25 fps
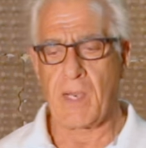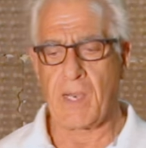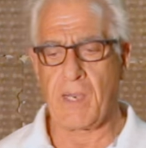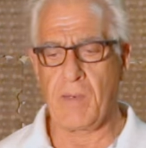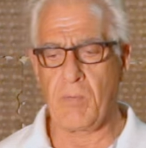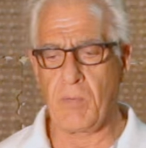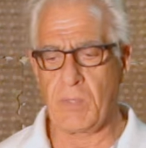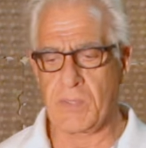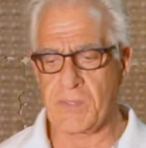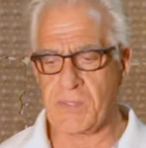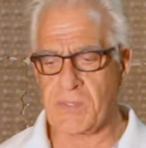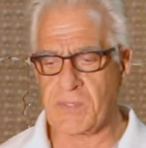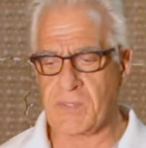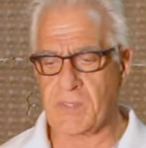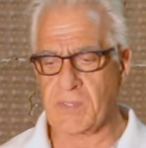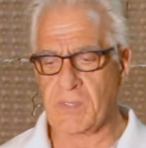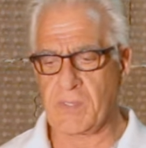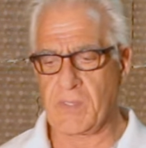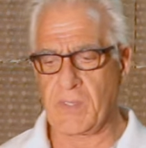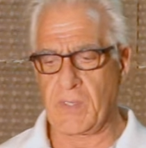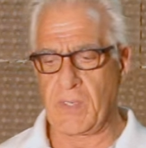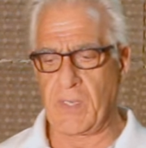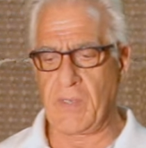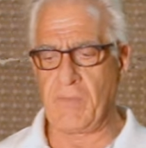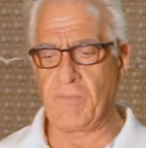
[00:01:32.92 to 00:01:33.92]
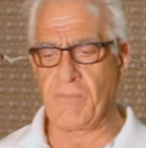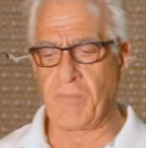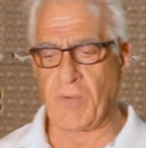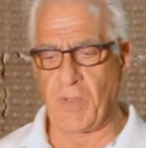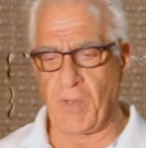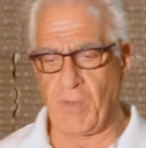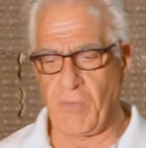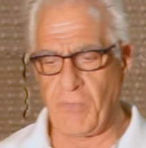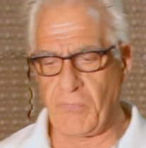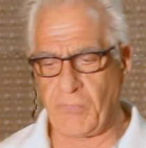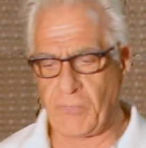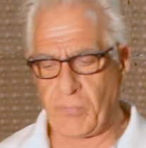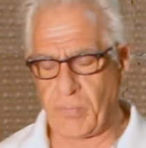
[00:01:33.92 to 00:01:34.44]
I was
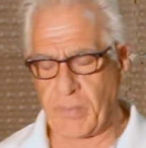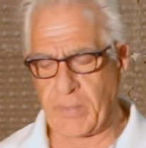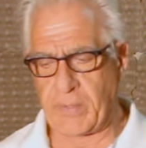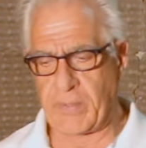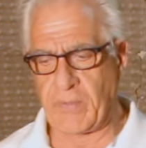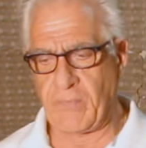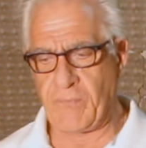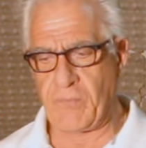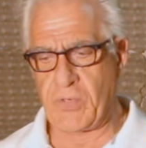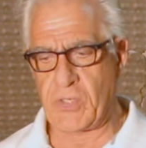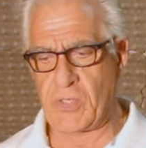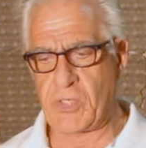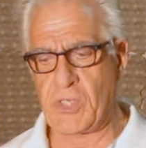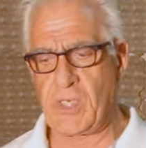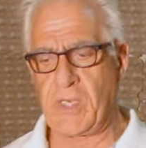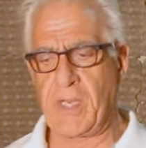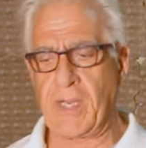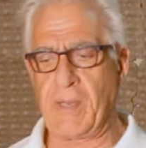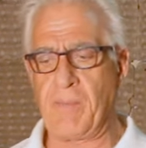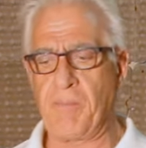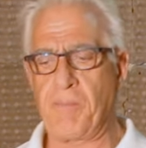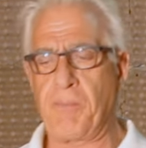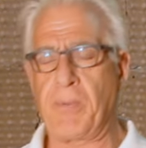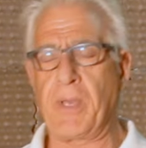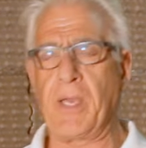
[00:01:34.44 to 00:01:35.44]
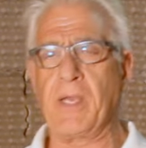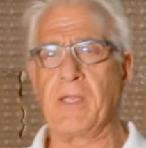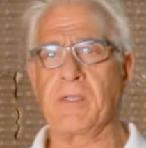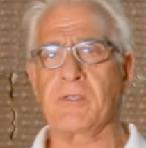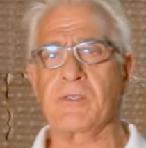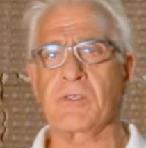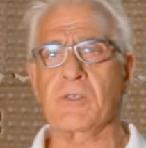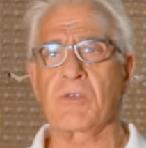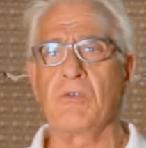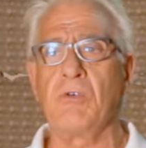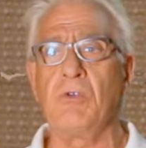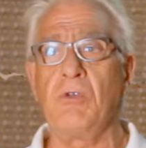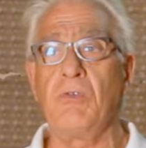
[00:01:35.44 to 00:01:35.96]
involved with the visually
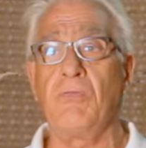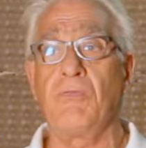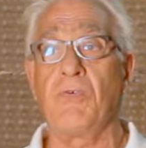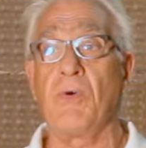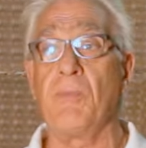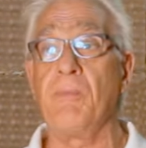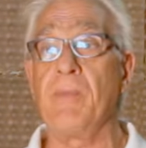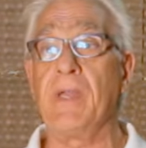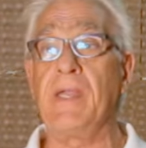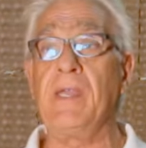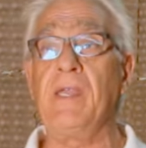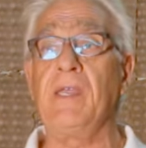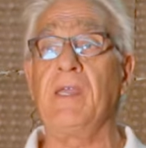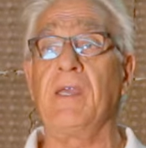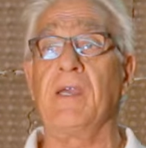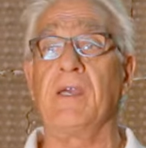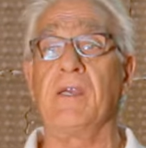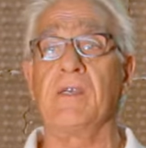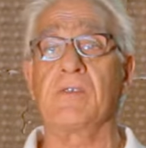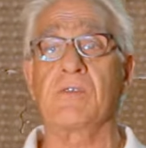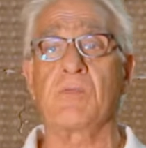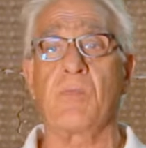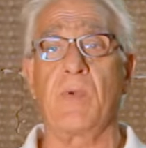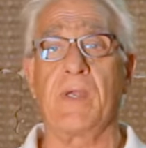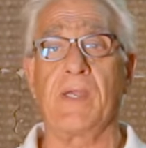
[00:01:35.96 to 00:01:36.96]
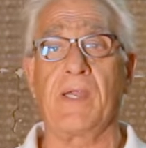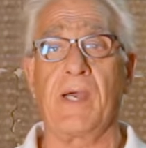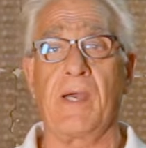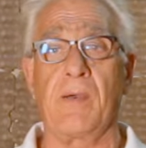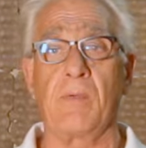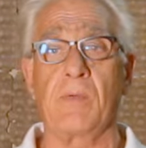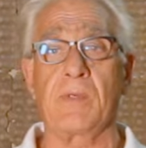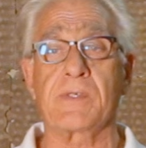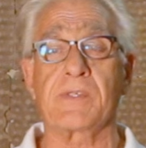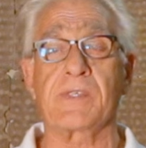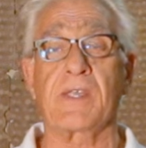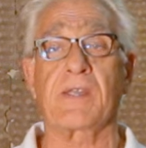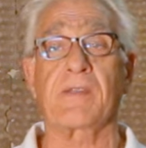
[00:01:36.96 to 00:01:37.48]
impaired school for many years when I
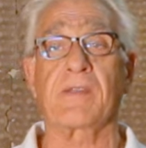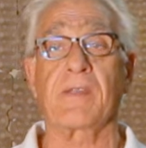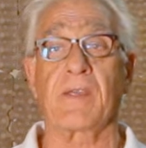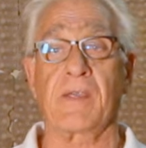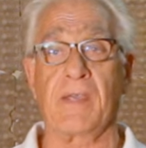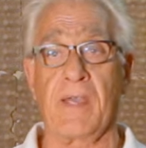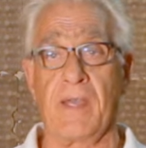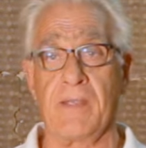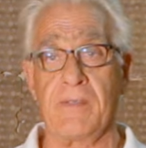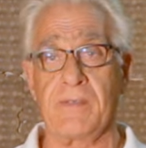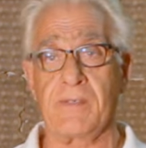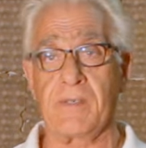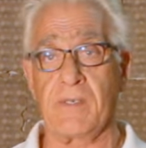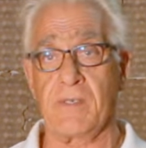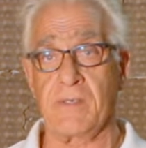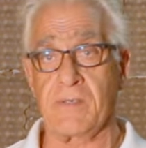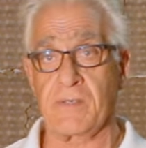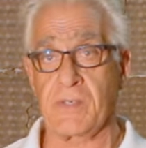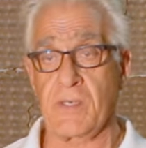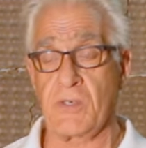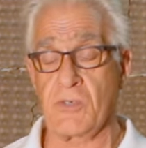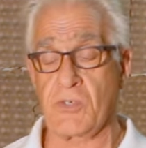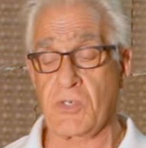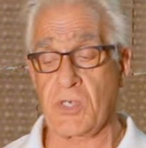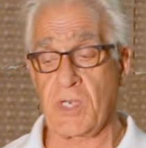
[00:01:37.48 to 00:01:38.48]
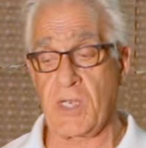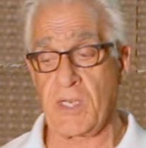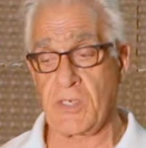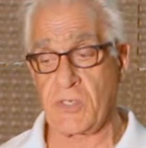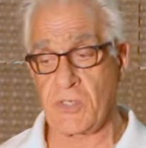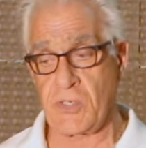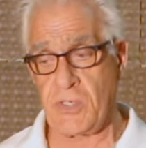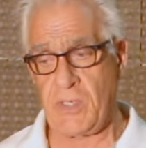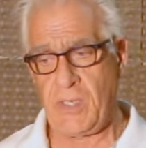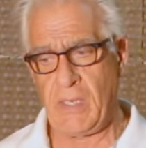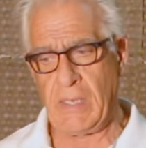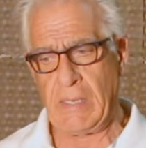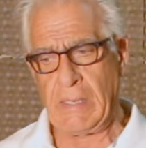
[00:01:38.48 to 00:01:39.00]
was at the Cancer
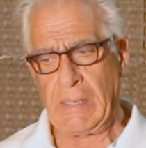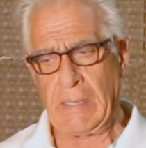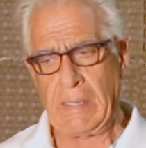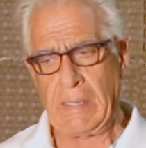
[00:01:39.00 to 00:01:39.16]
Association